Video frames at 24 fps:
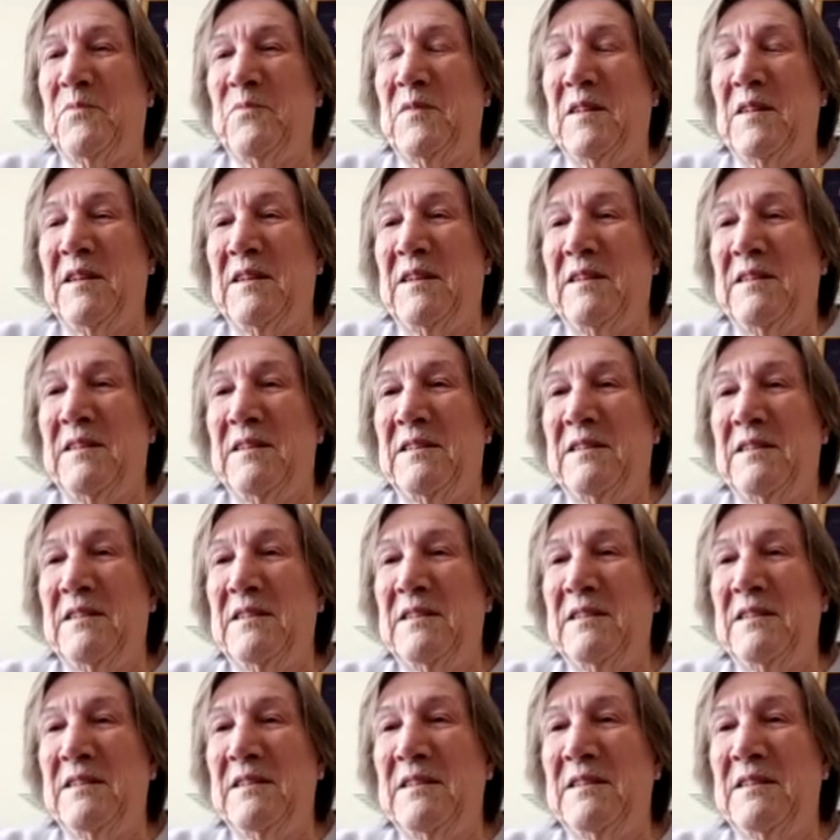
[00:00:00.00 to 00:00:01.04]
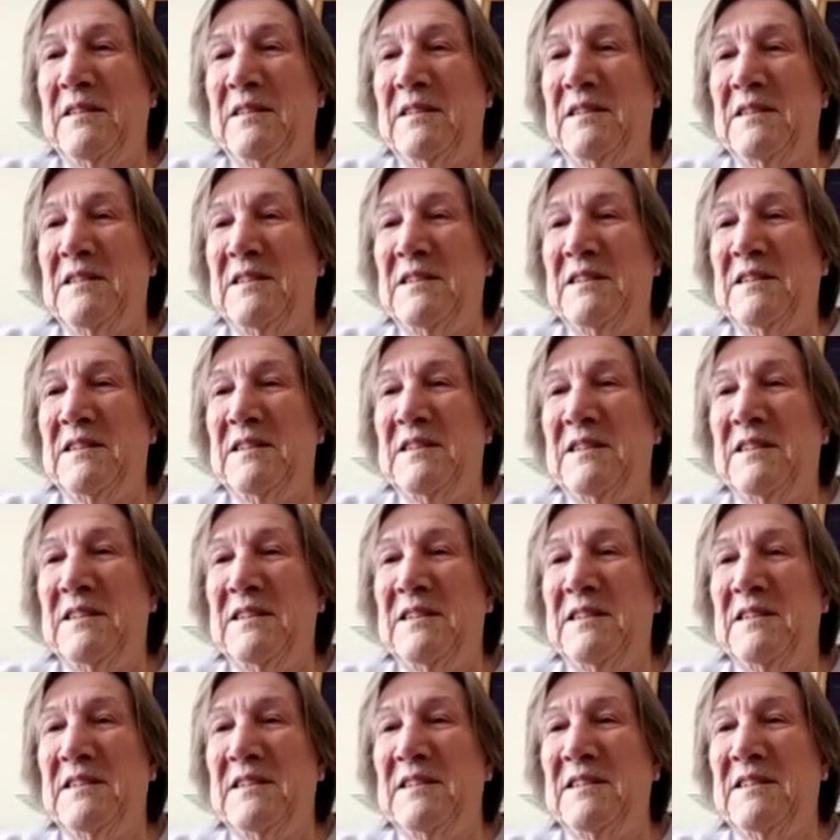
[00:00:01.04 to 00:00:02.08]

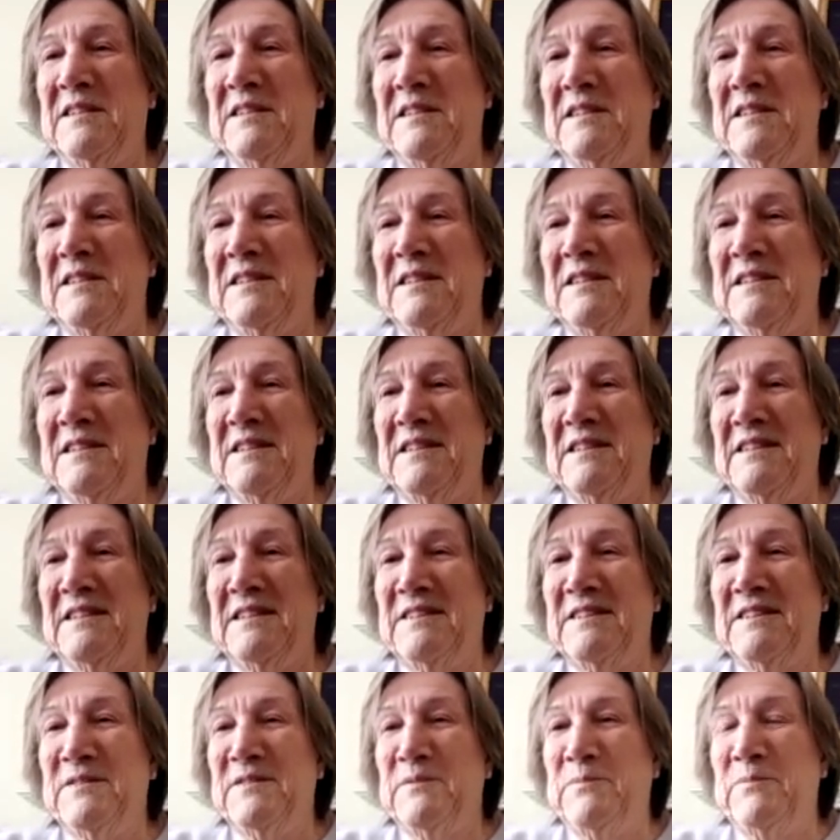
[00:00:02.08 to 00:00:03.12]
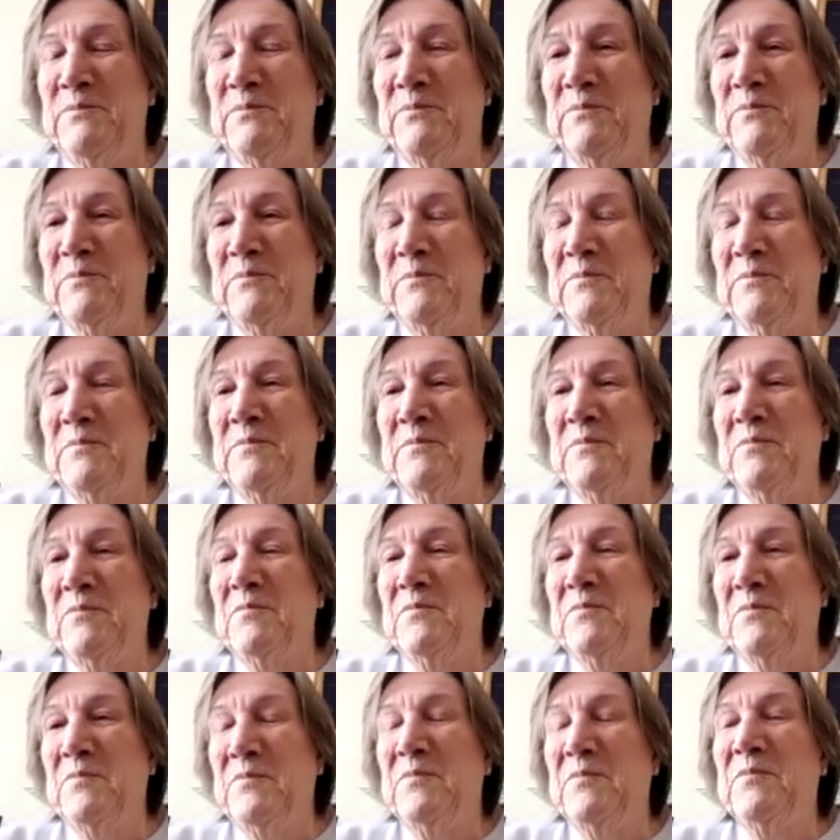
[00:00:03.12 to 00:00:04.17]

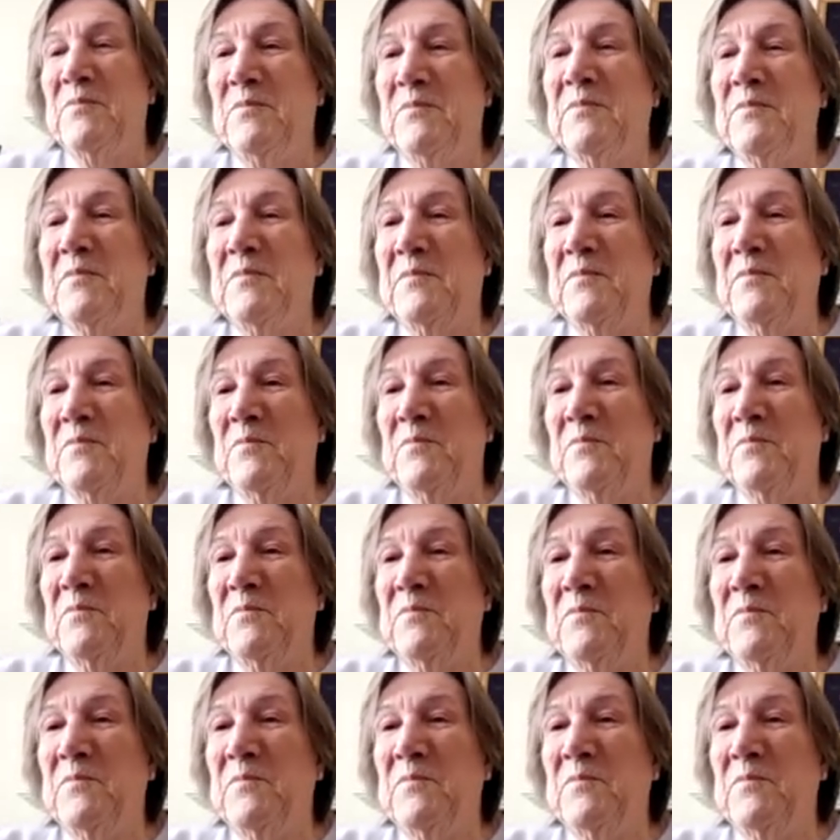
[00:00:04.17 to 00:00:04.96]
(silent)